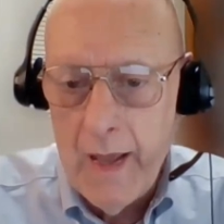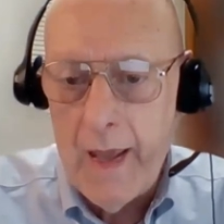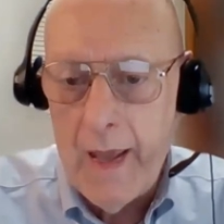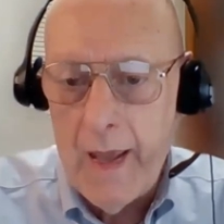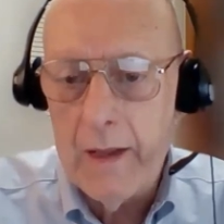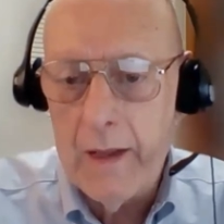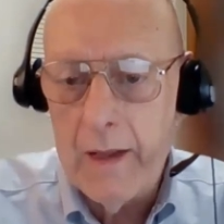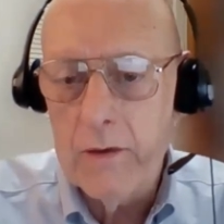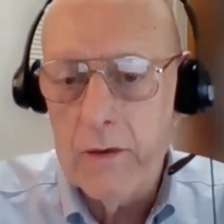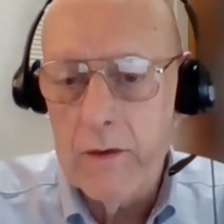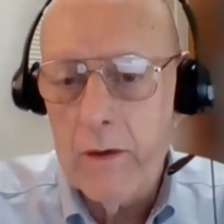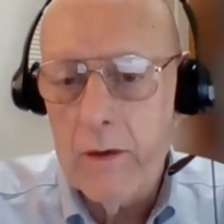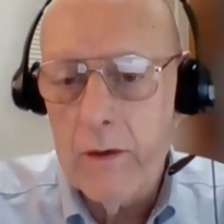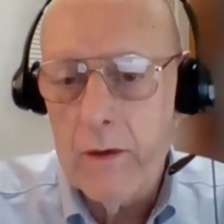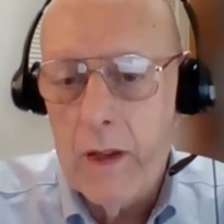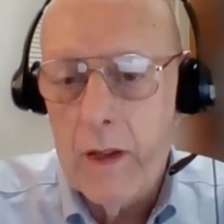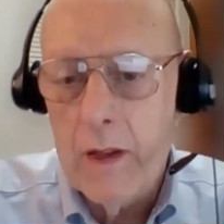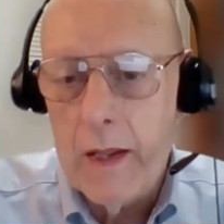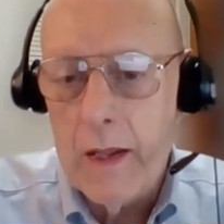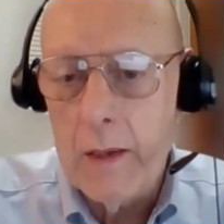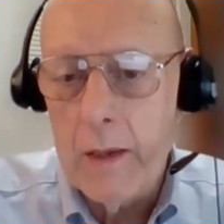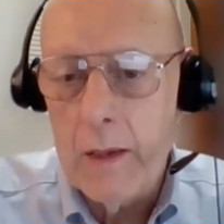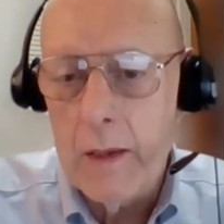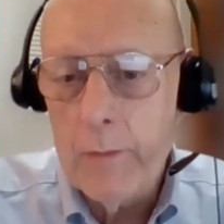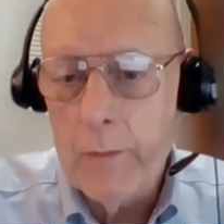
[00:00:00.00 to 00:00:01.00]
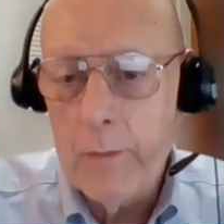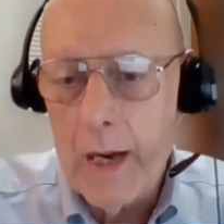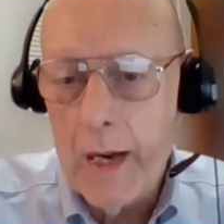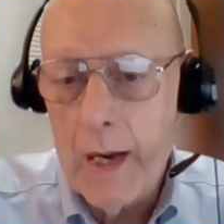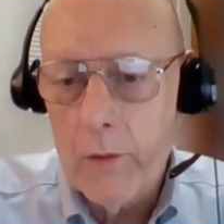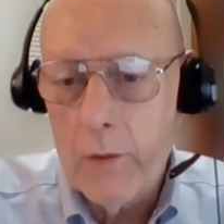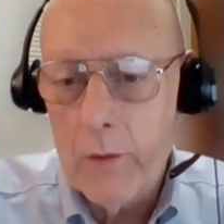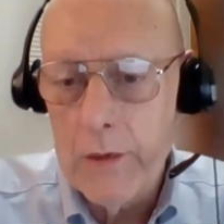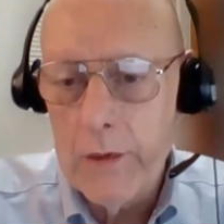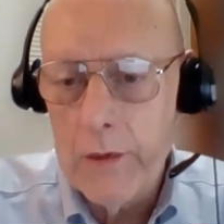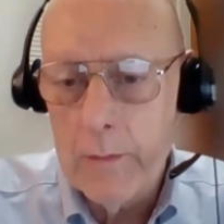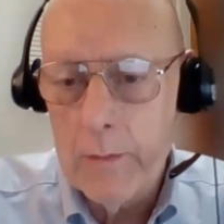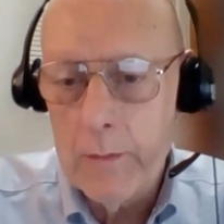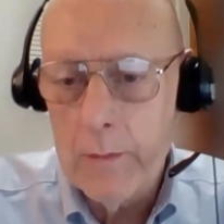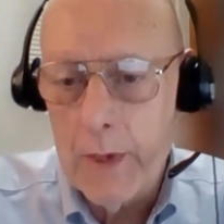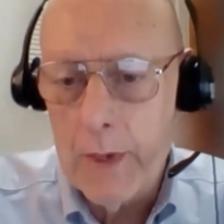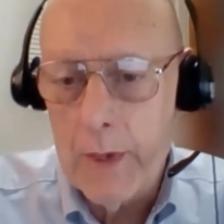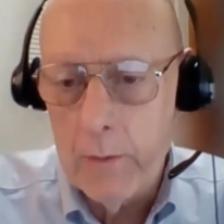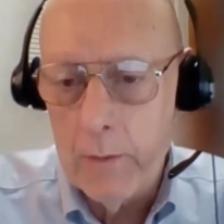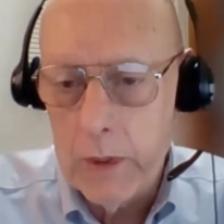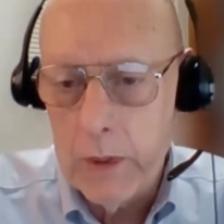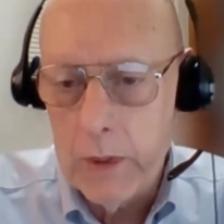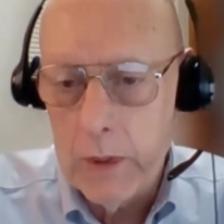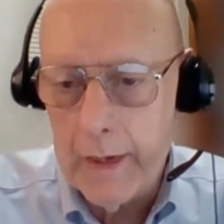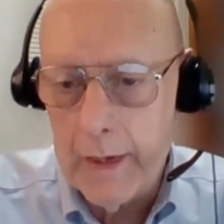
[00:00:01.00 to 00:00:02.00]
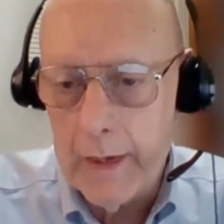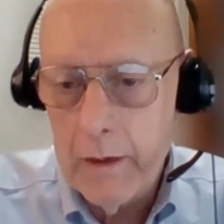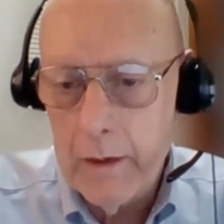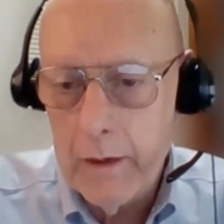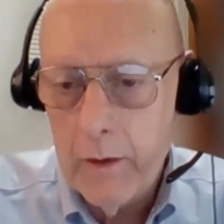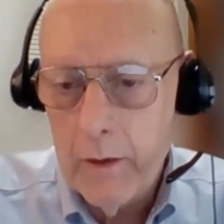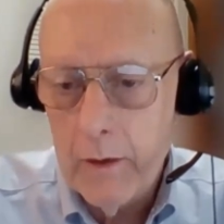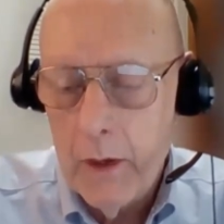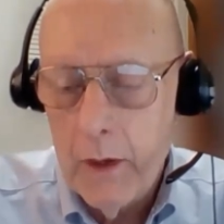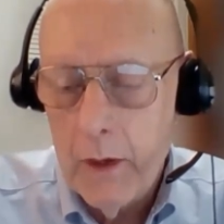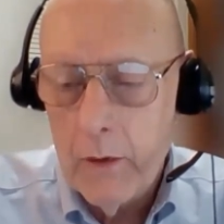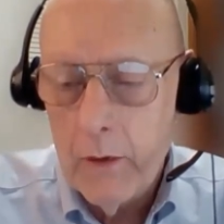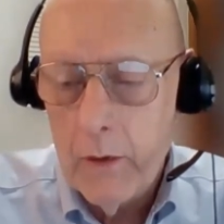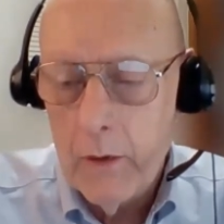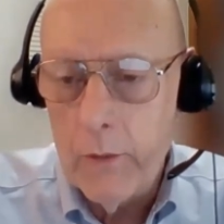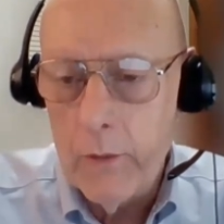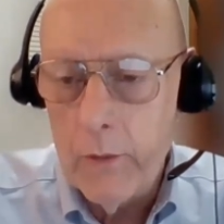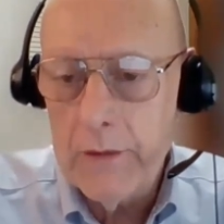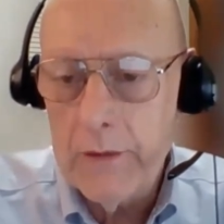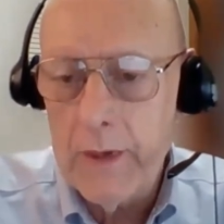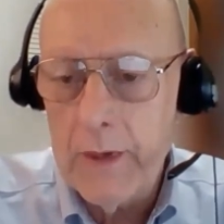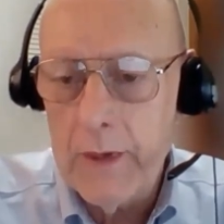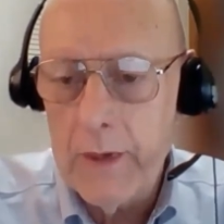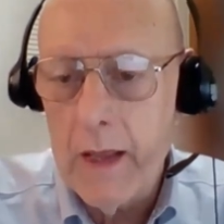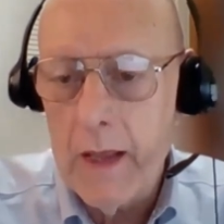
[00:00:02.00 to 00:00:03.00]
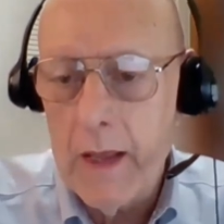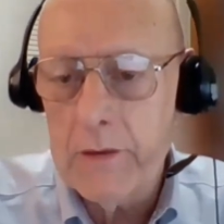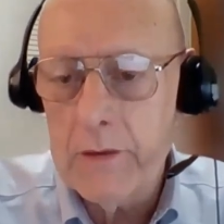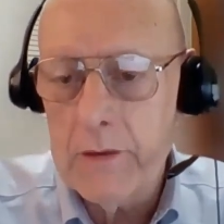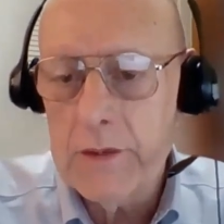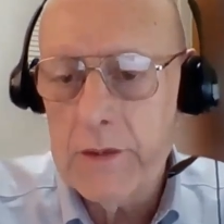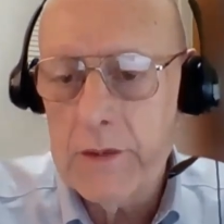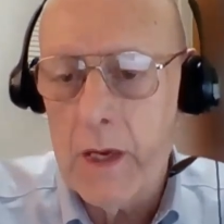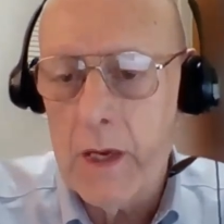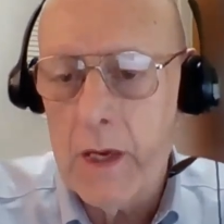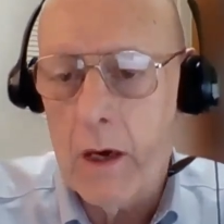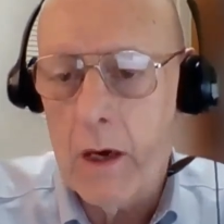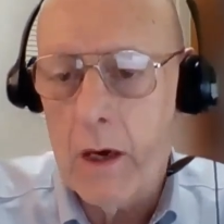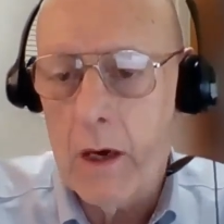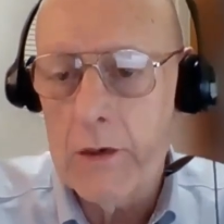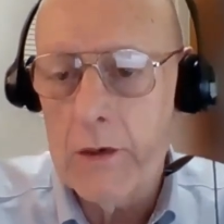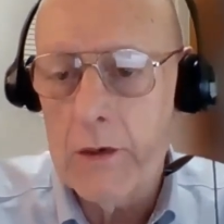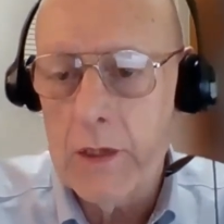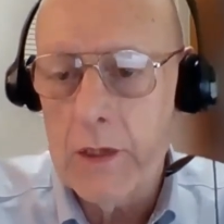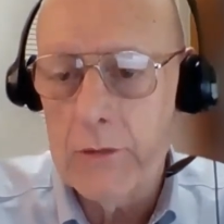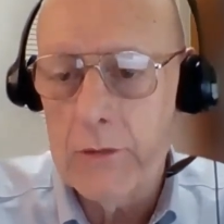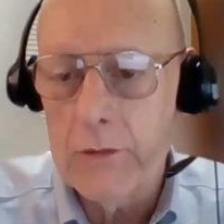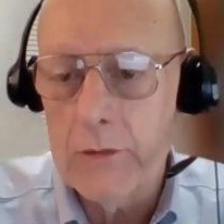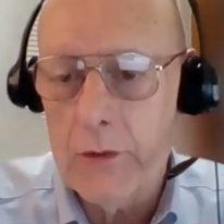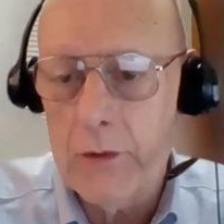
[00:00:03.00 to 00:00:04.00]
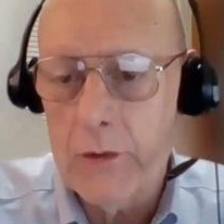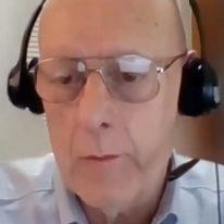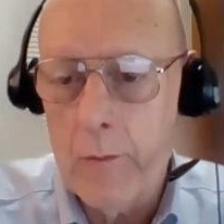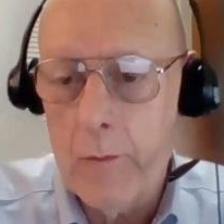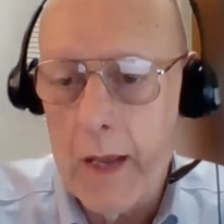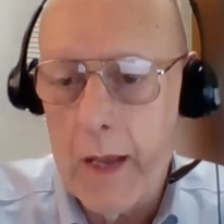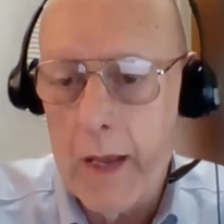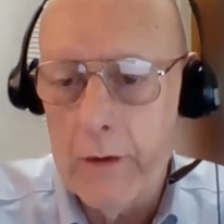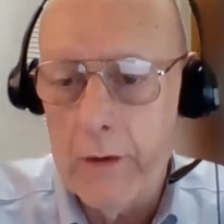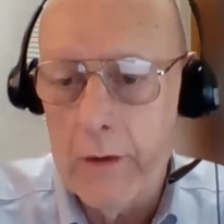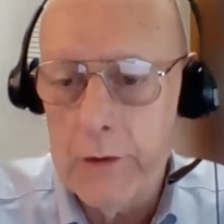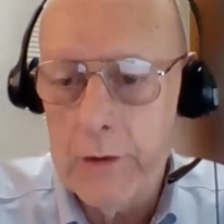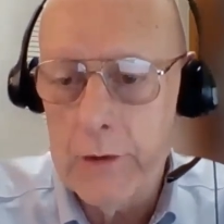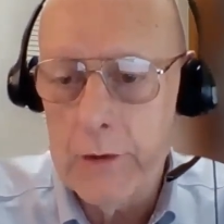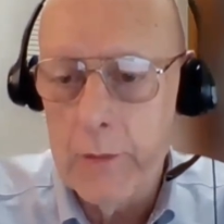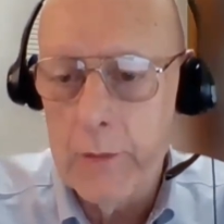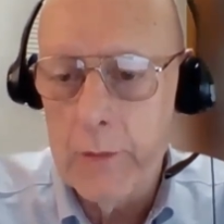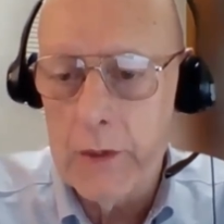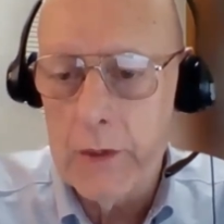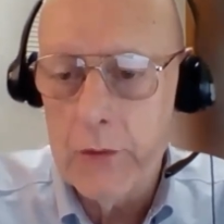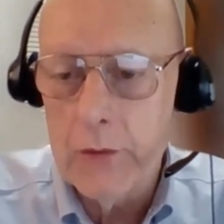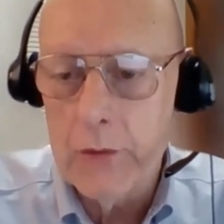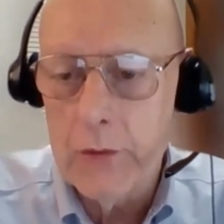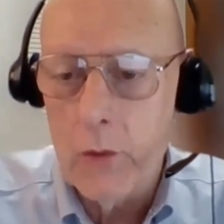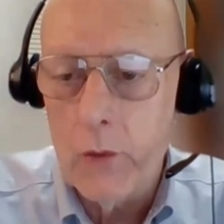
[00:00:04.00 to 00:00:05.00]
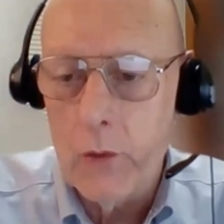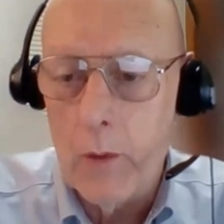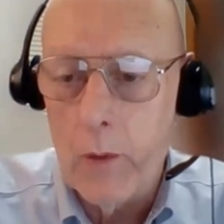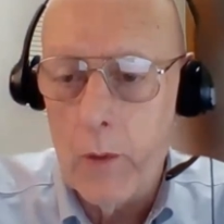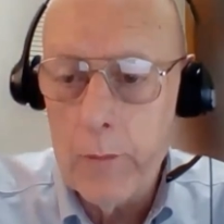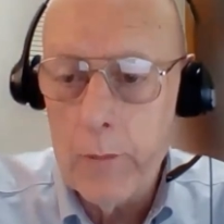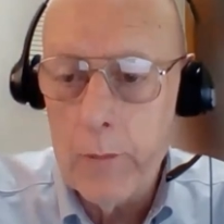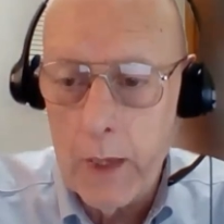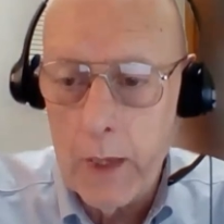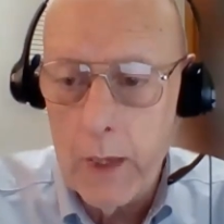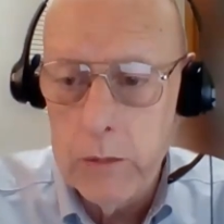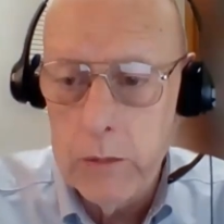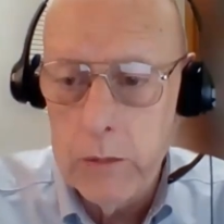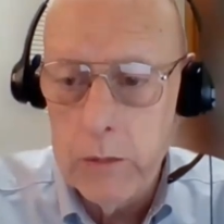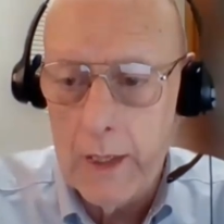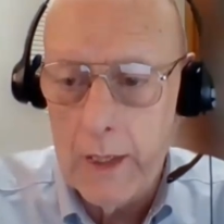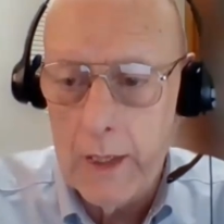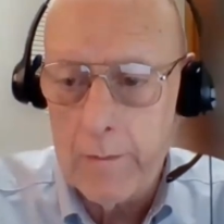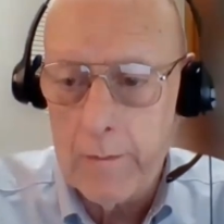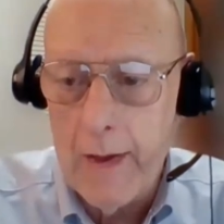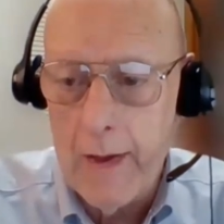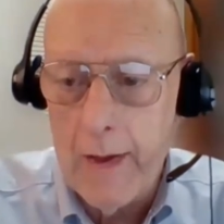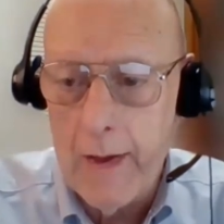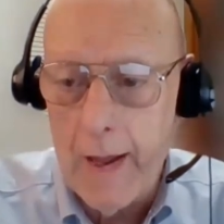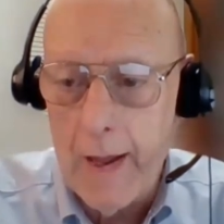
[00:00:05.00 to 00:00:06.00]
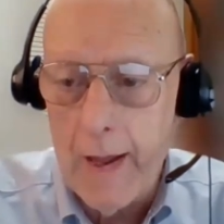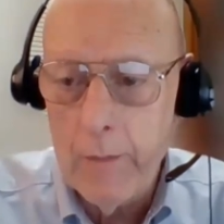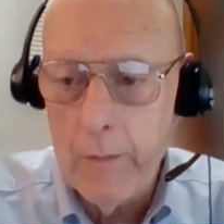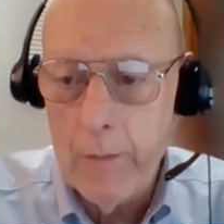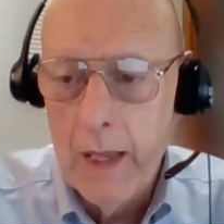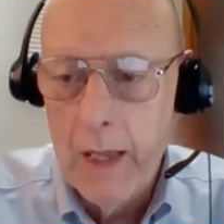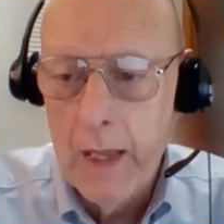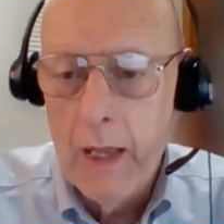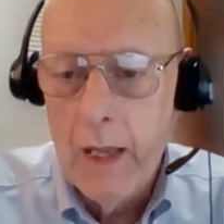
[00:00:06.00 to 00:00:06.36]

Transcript: and empower the public with the NCR shelter management tool public map,